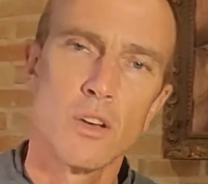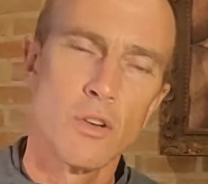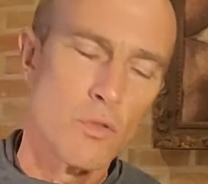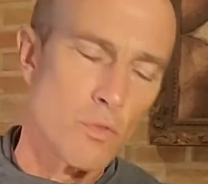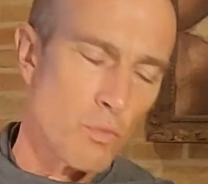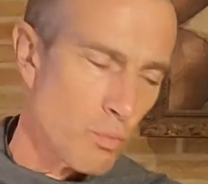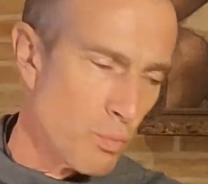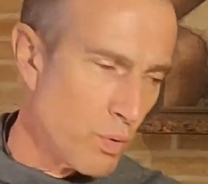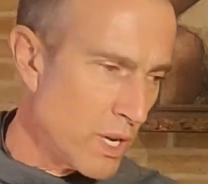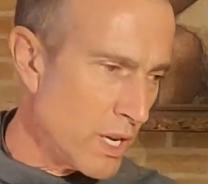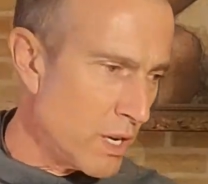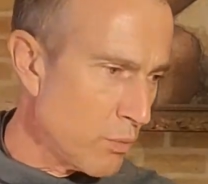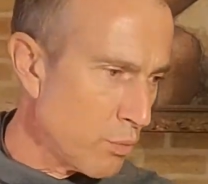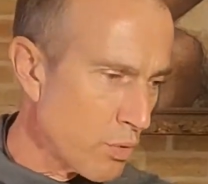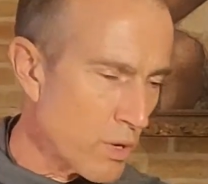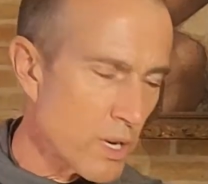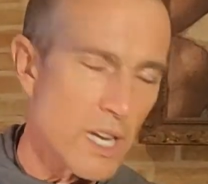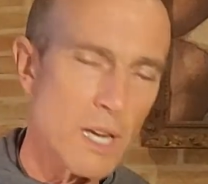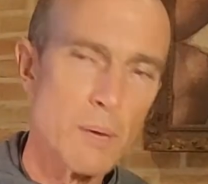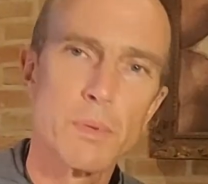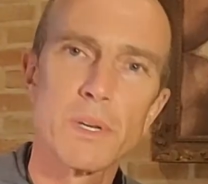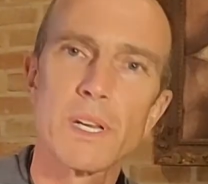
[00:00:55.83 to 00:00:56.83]
we
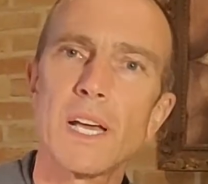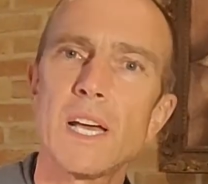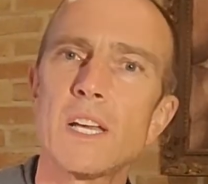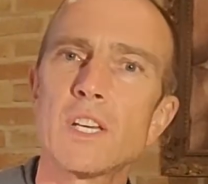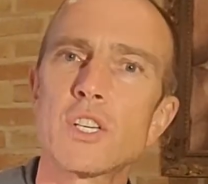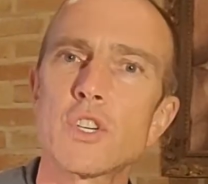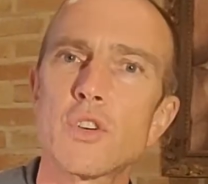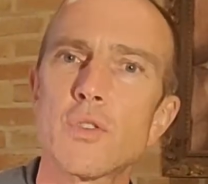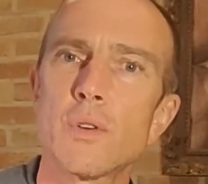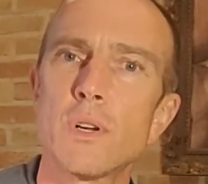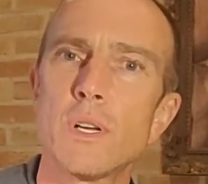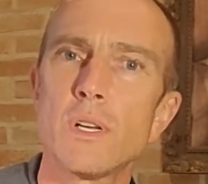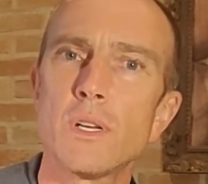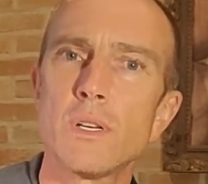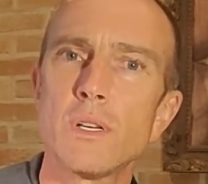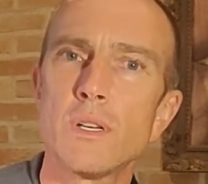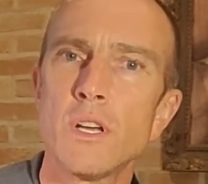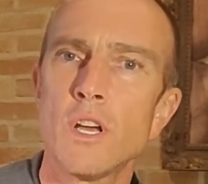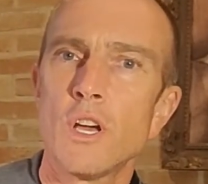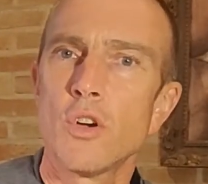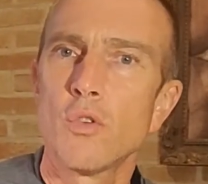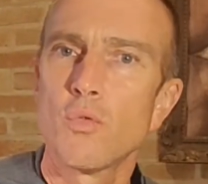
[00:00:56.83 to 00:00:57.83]
weren't able to enter
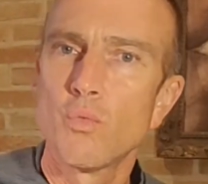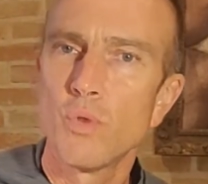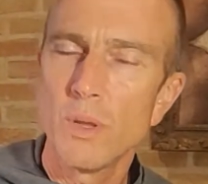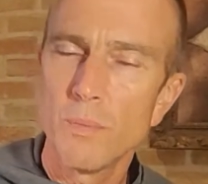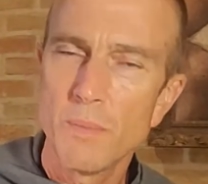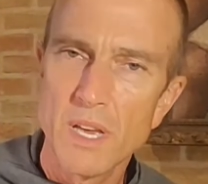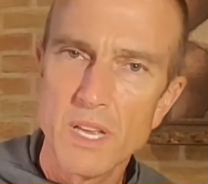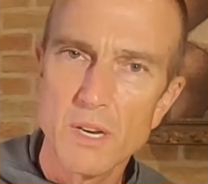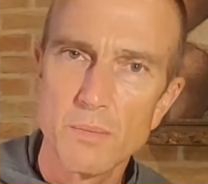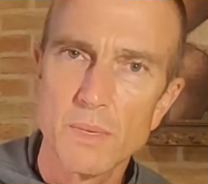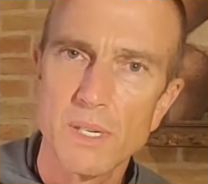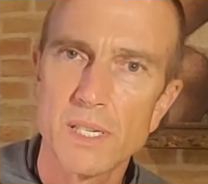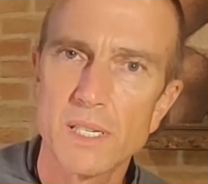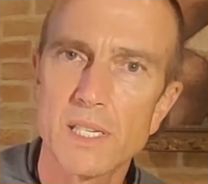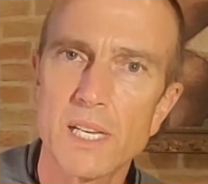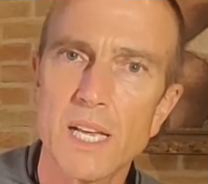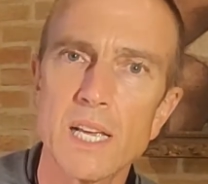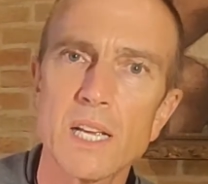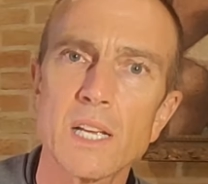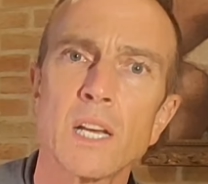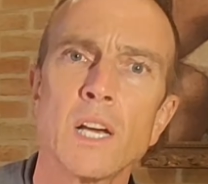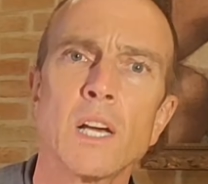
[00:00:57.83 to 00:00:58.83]
in. We made a
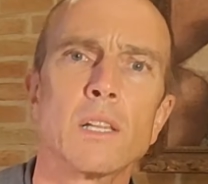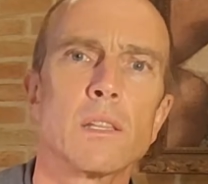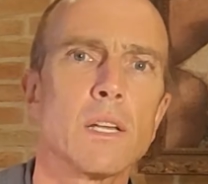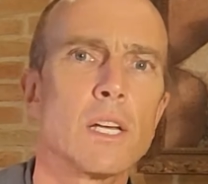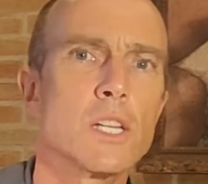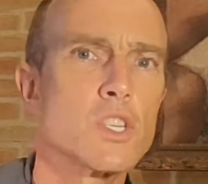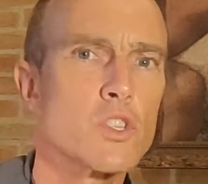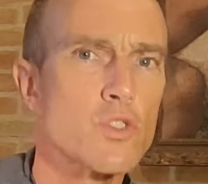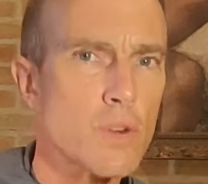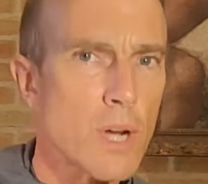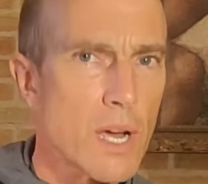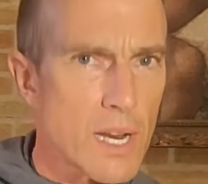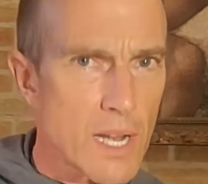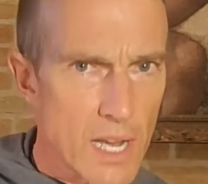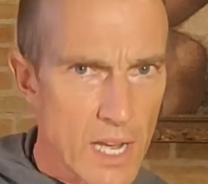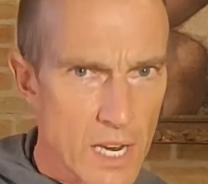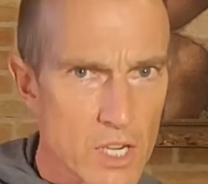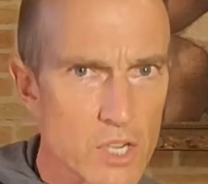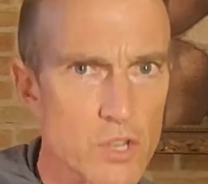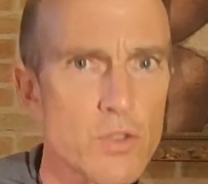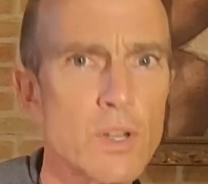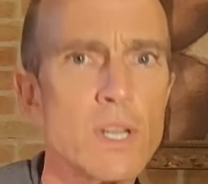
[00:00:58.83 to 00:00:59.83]
mistake. Let's try to
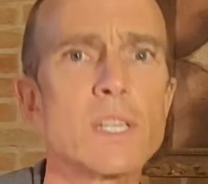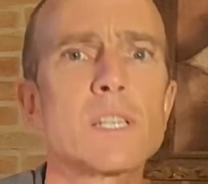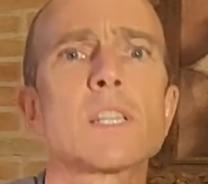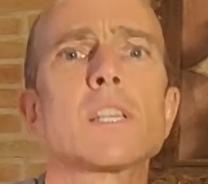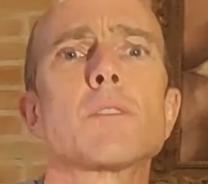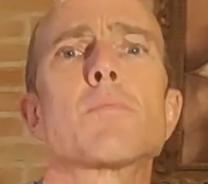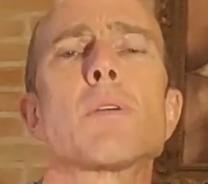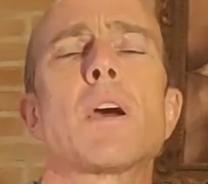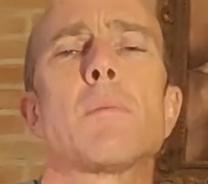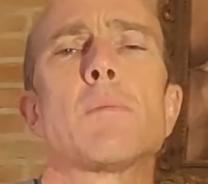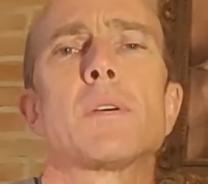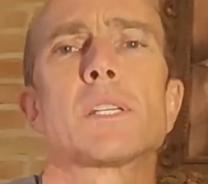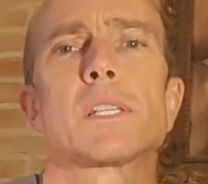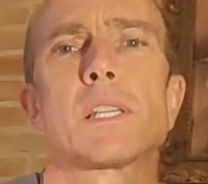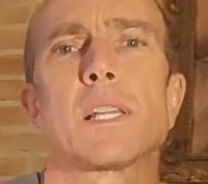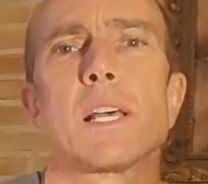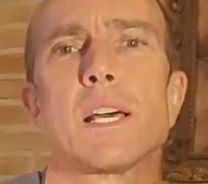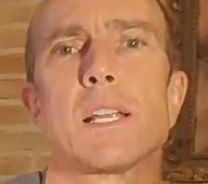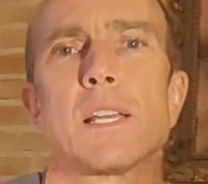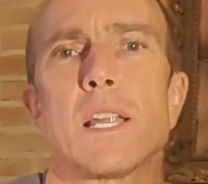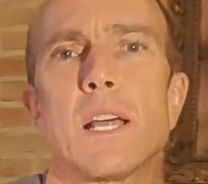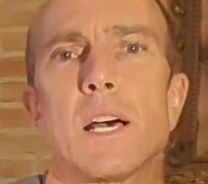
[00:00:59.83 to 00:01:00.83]
enter into the promised
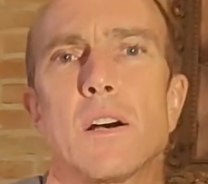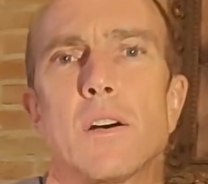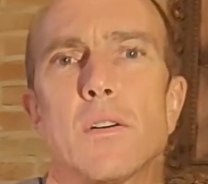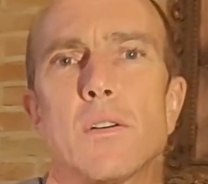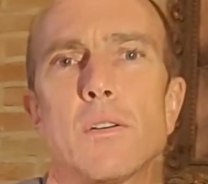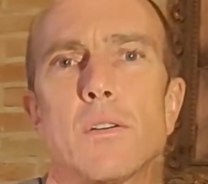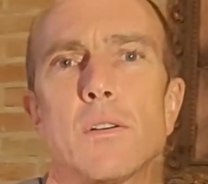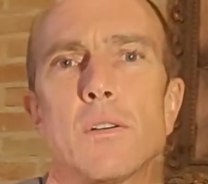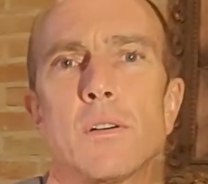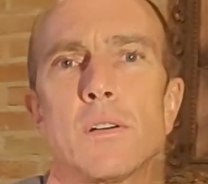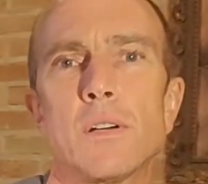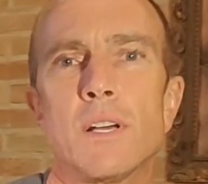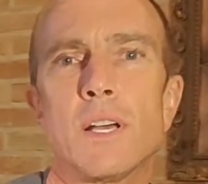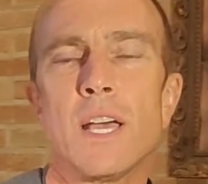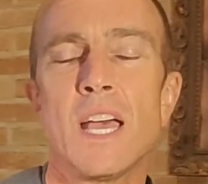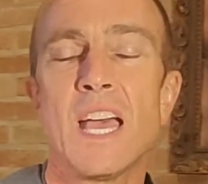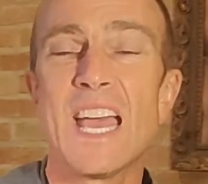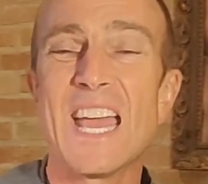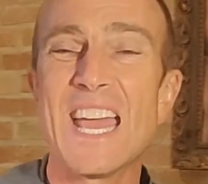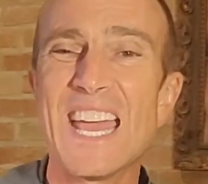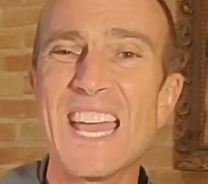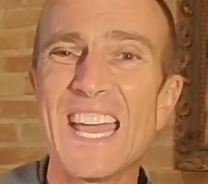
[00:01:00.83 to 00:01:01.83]
land now.
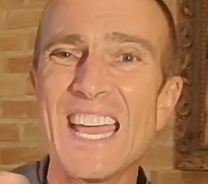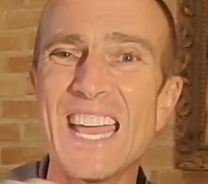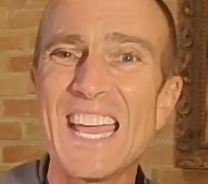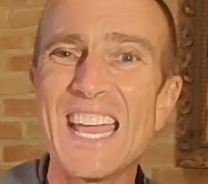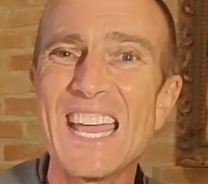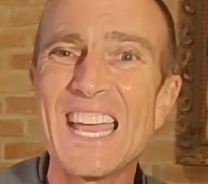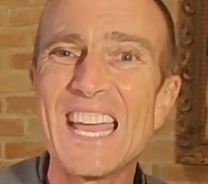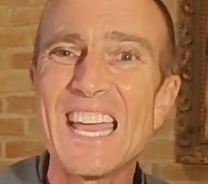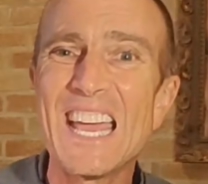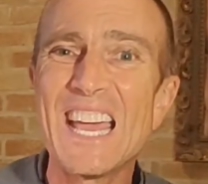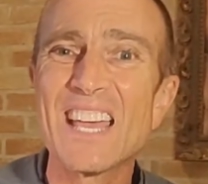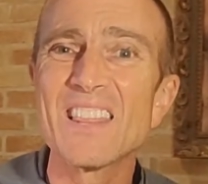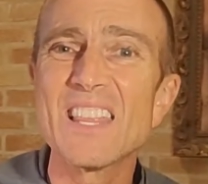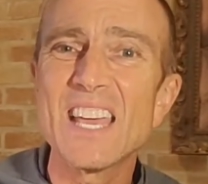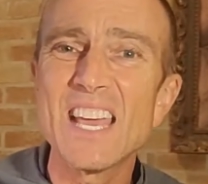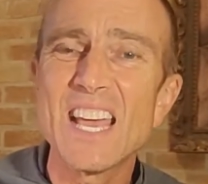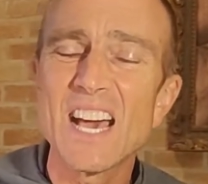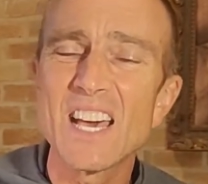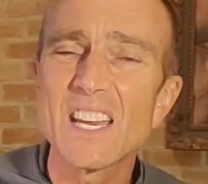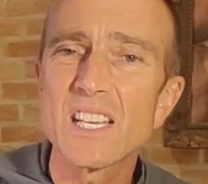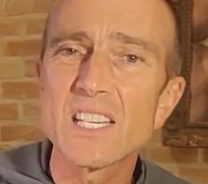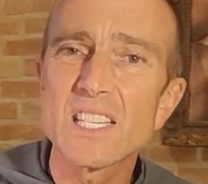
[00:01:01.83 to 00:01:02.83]
And they
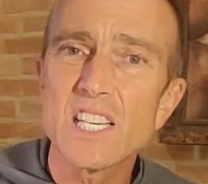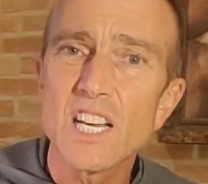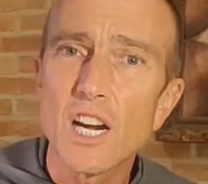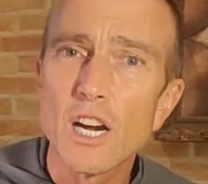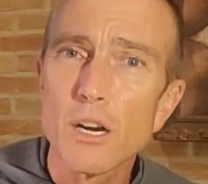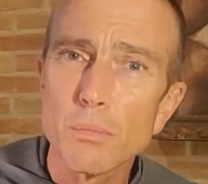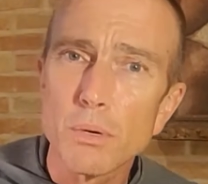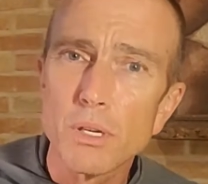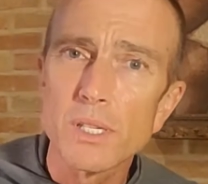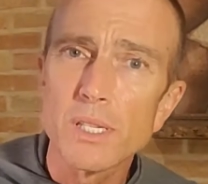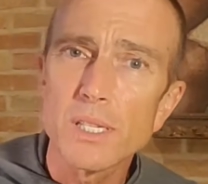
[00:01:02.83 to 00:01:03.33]
had a terrible